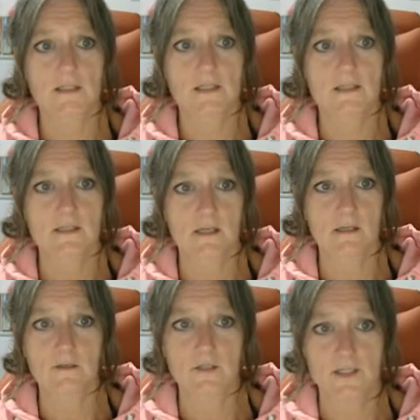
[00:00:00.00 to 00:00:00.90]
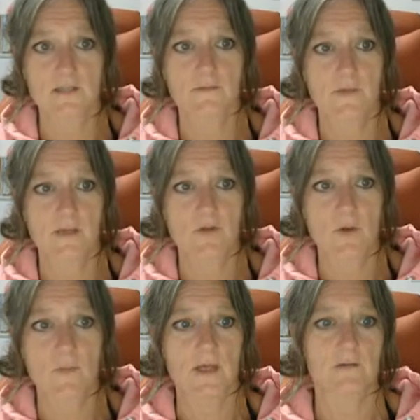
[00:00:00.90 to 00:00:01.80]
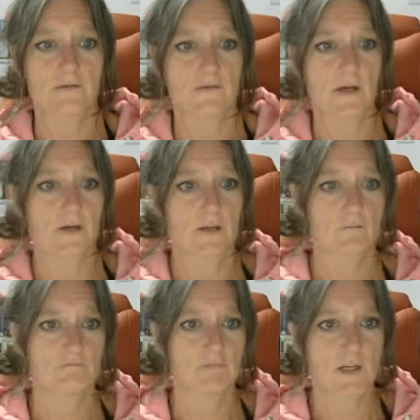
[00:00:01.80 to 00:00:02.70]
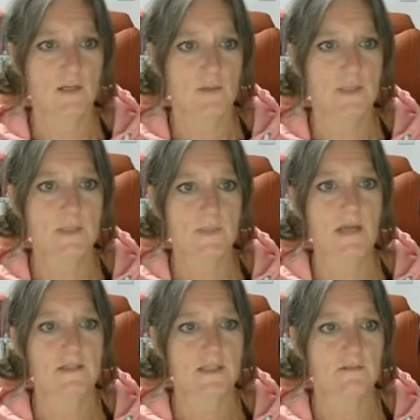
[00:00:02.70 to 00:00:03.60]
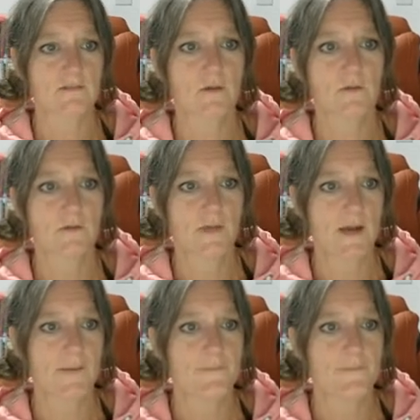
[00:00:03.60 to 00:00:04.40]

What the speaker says: So just to give you a bit of kind of perspective on that.